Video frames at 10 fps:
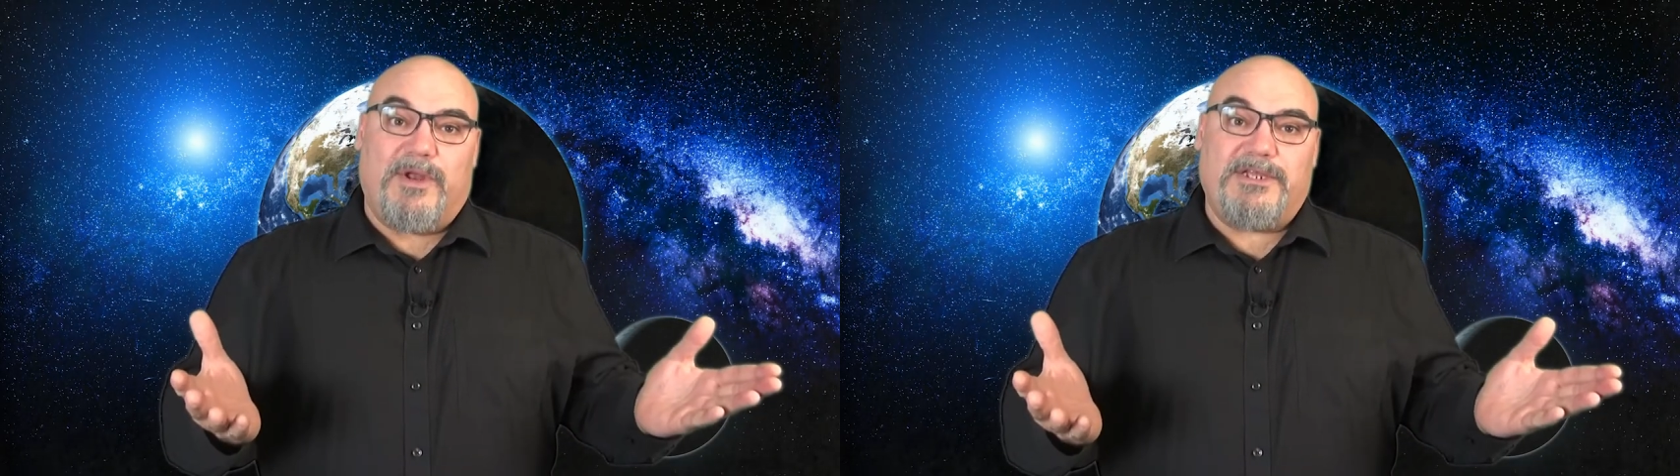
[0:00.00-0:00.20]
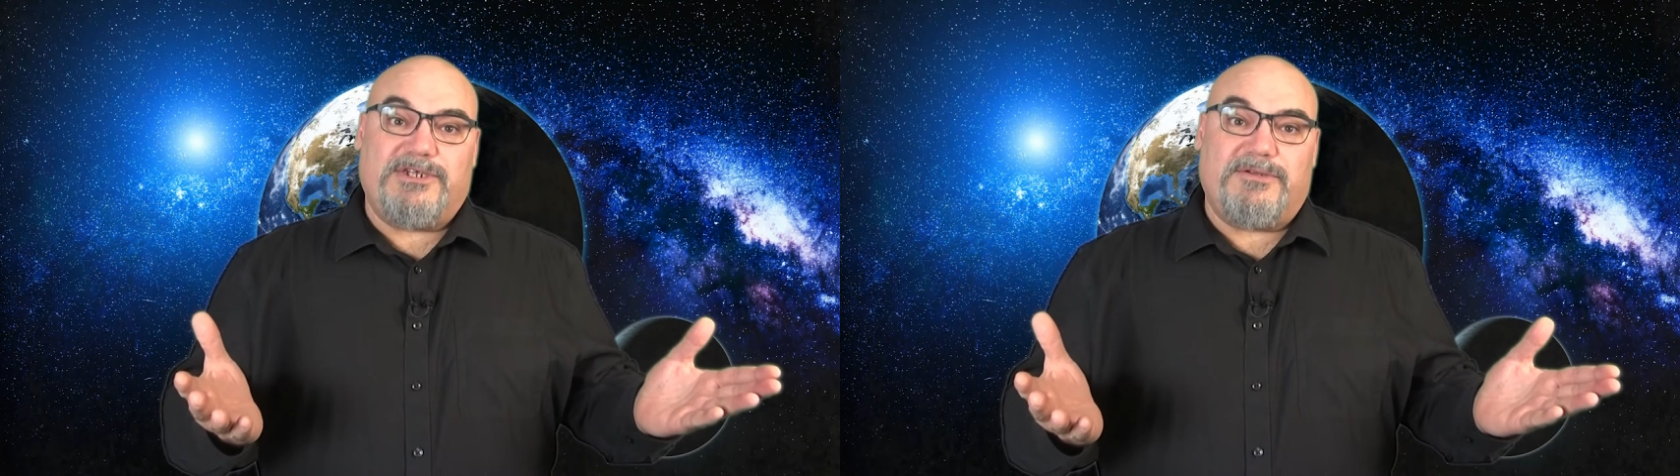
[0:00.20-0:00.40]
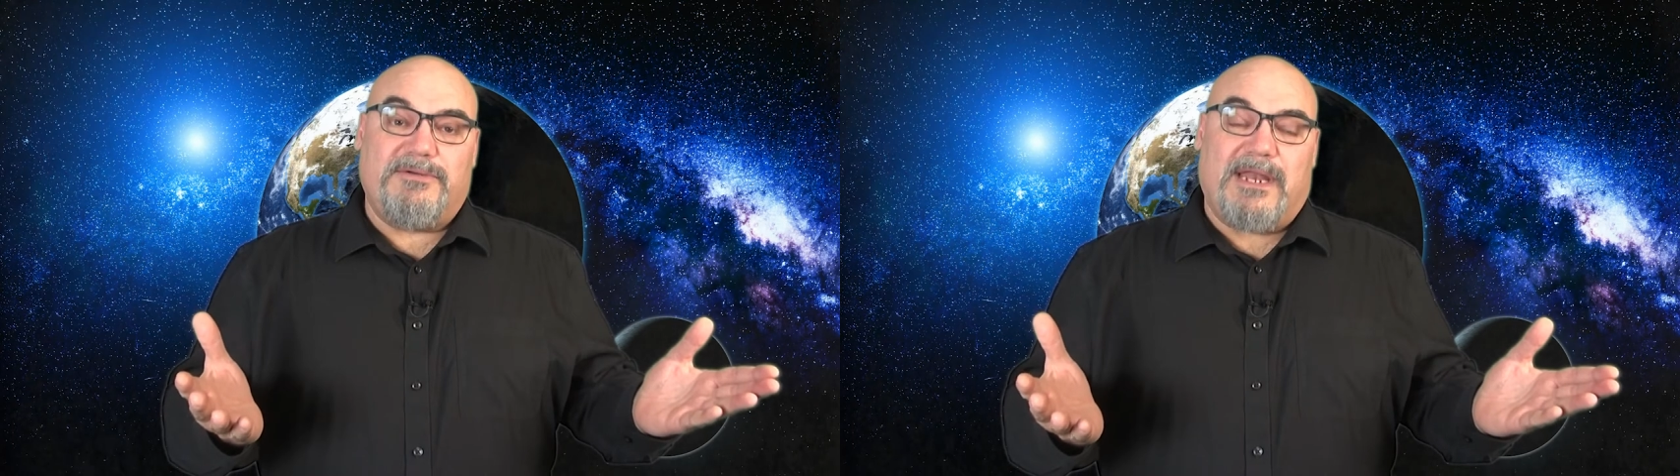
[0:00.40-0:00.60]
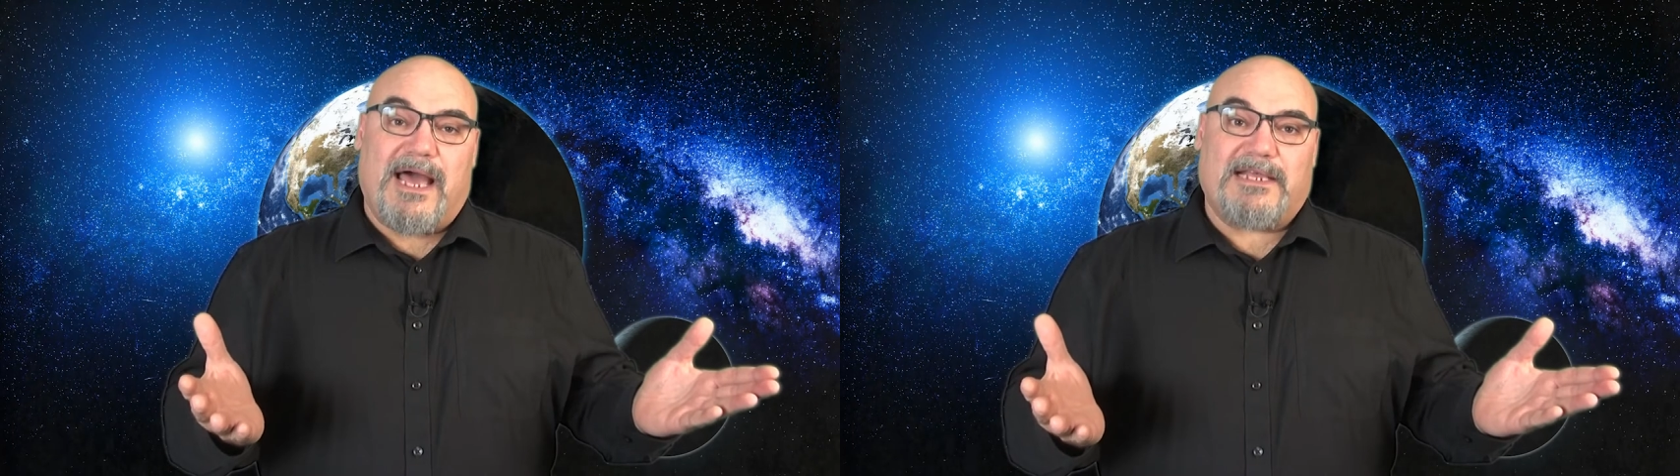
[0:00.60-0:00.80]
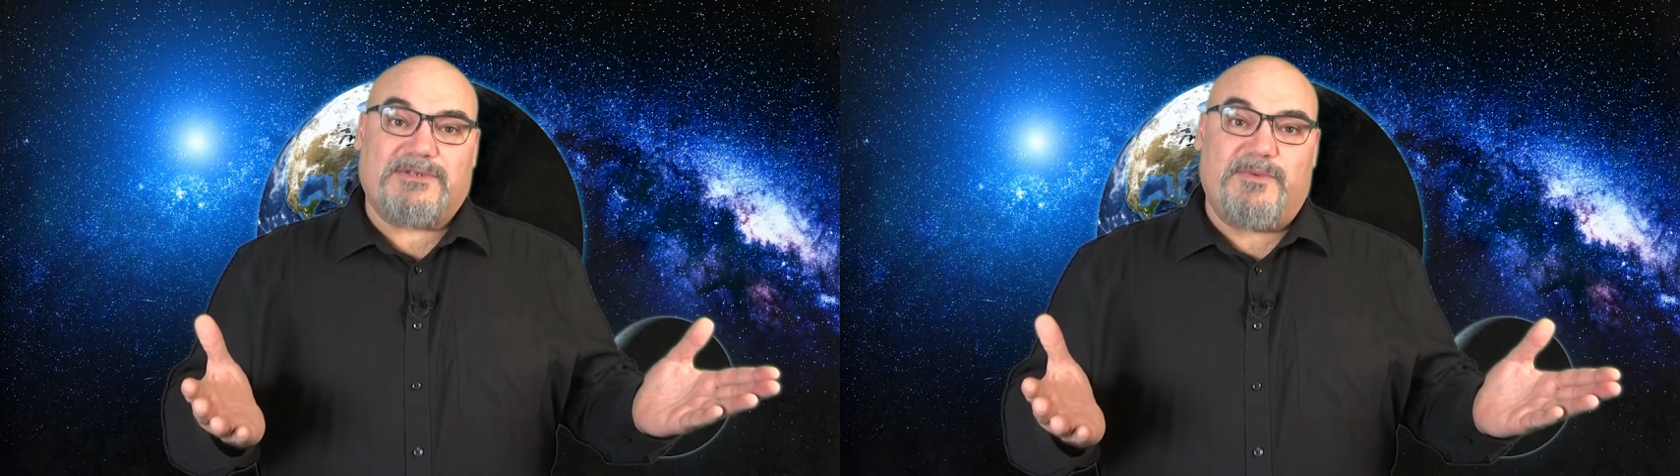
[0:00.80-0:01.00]
what did you do
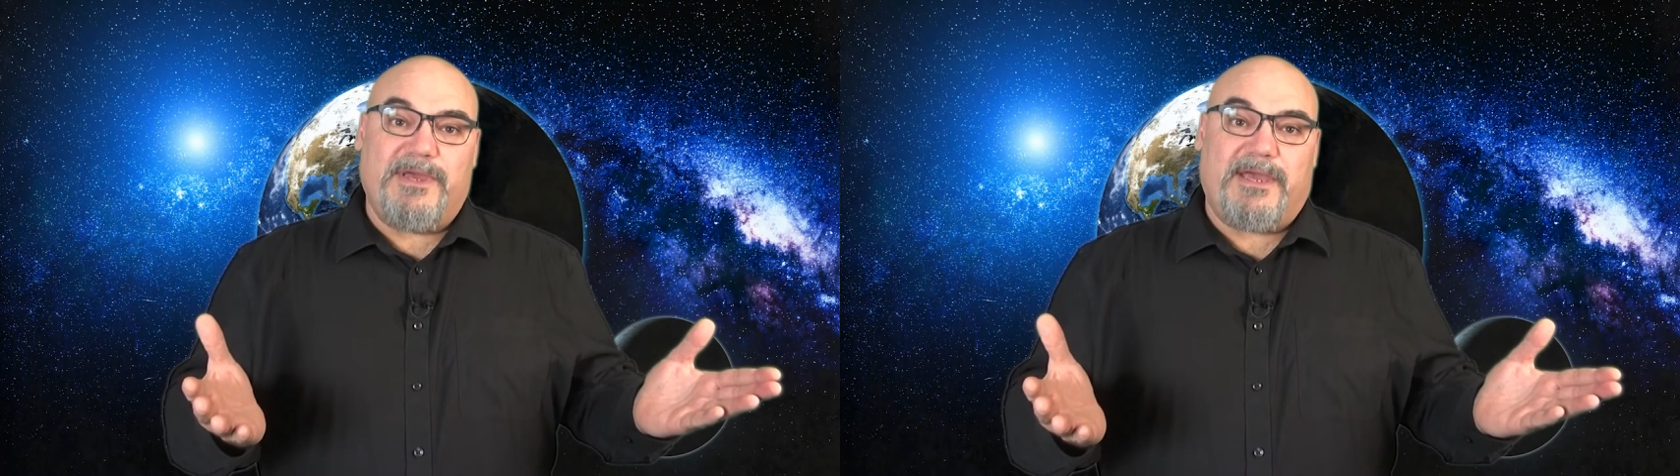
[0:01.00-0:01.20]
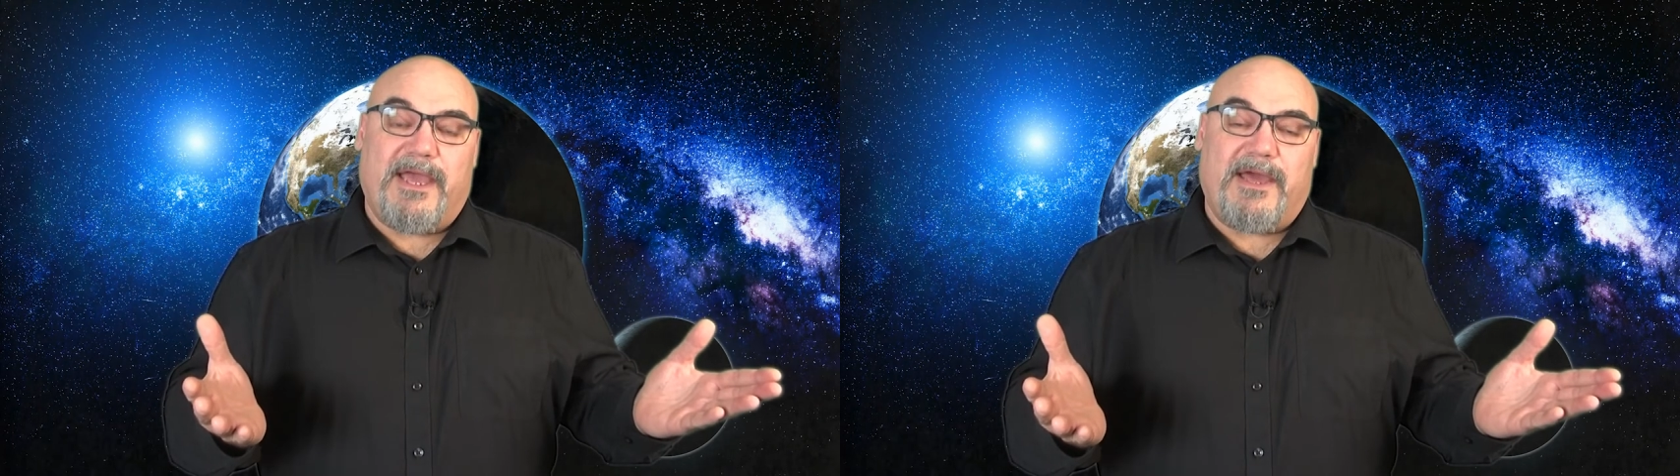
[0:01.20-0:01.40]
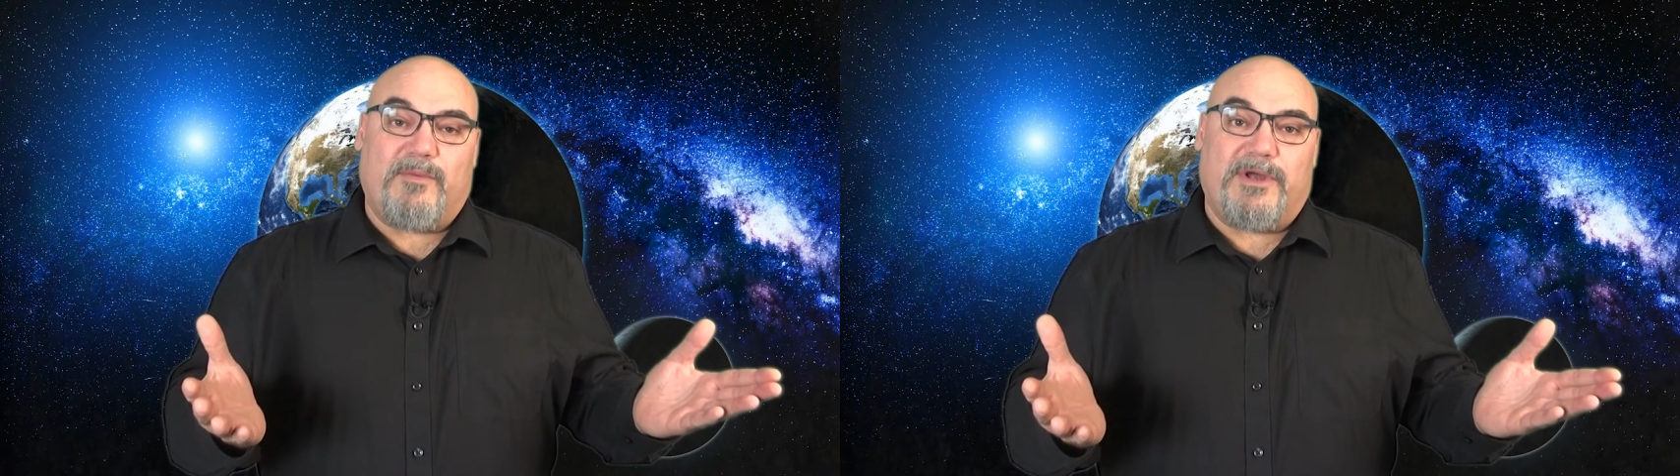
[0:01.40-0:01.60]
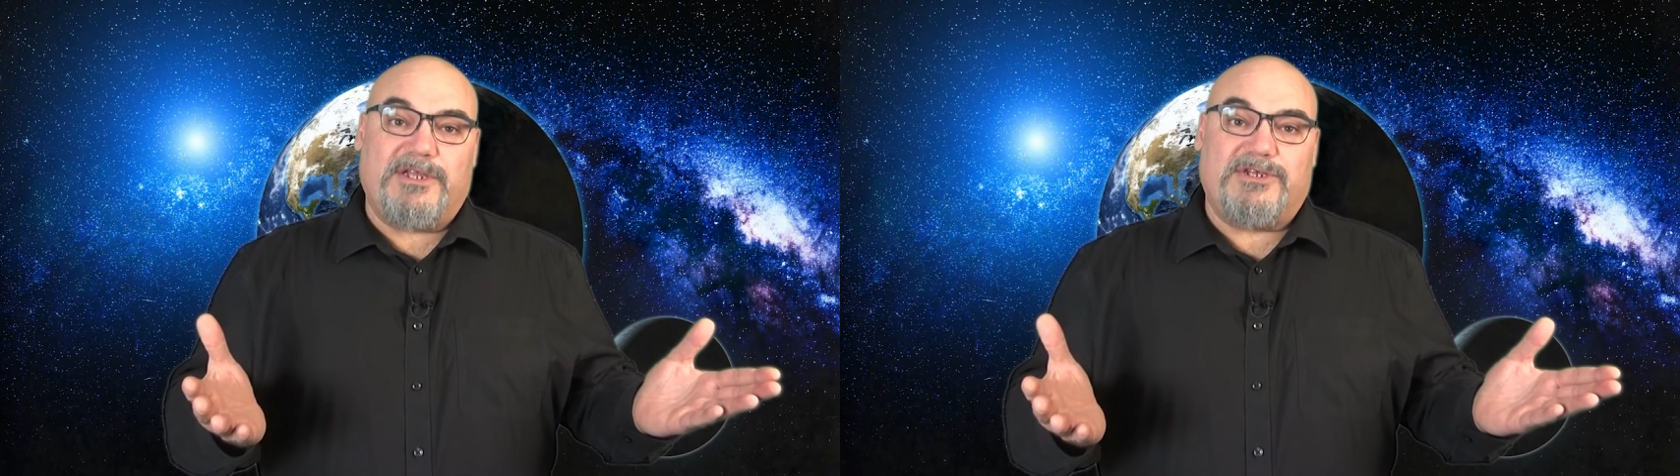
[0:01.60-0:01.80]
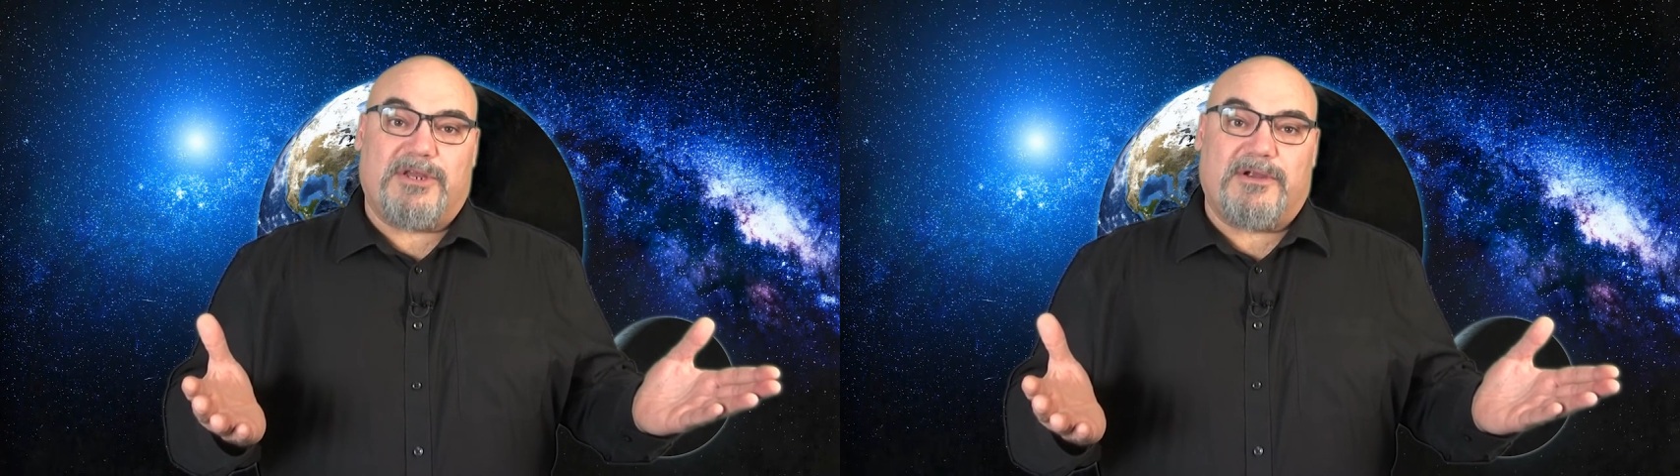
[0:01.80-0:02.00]
last week and
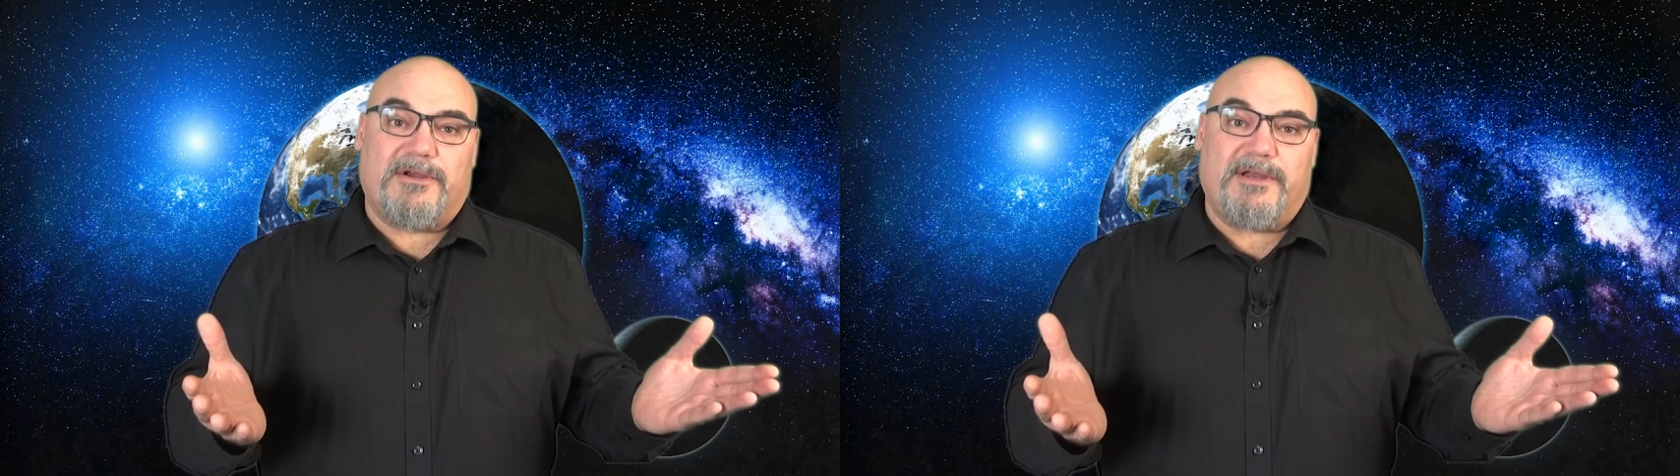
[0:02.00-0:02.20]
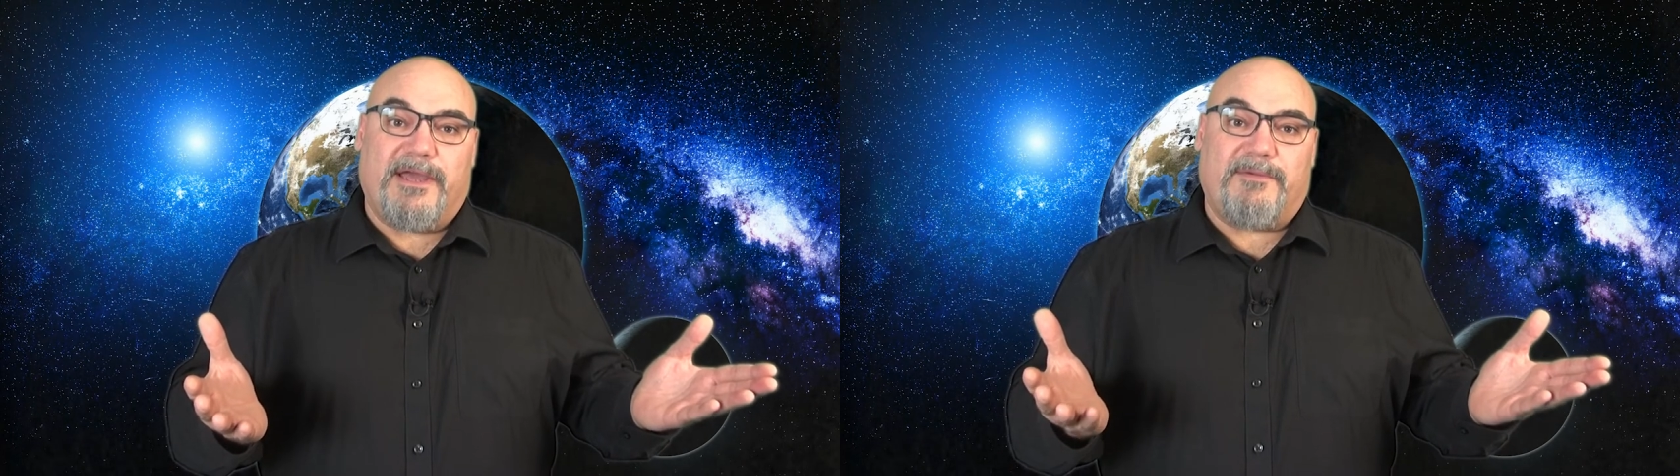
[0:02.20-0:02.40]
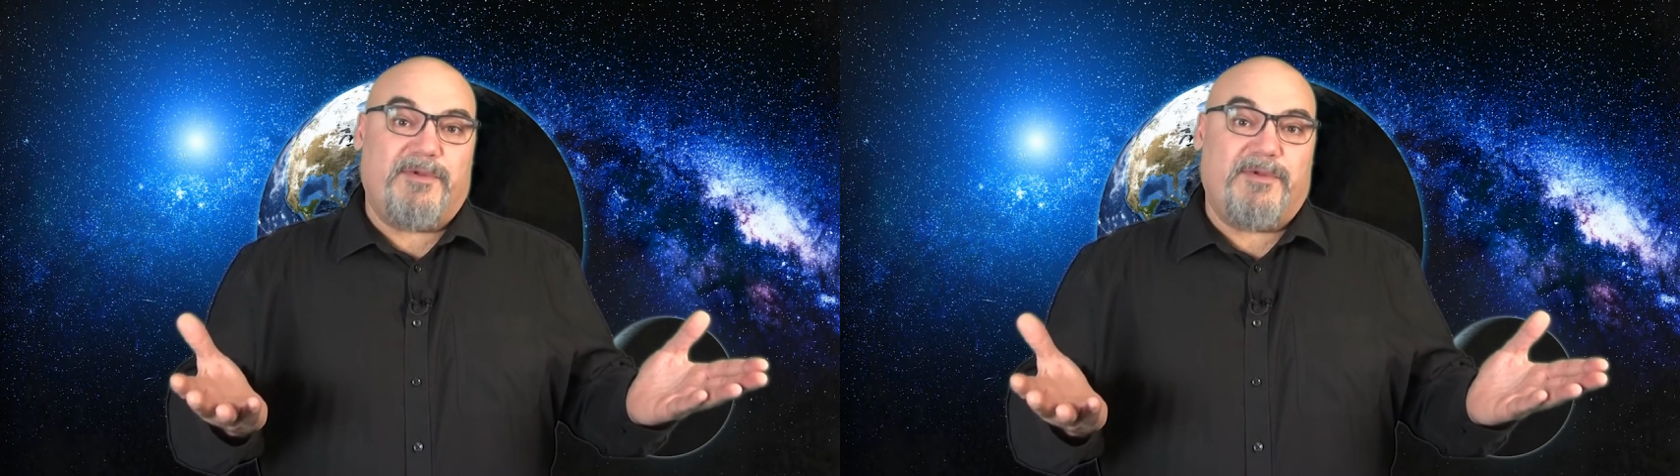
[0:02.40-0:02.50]
what did you learn?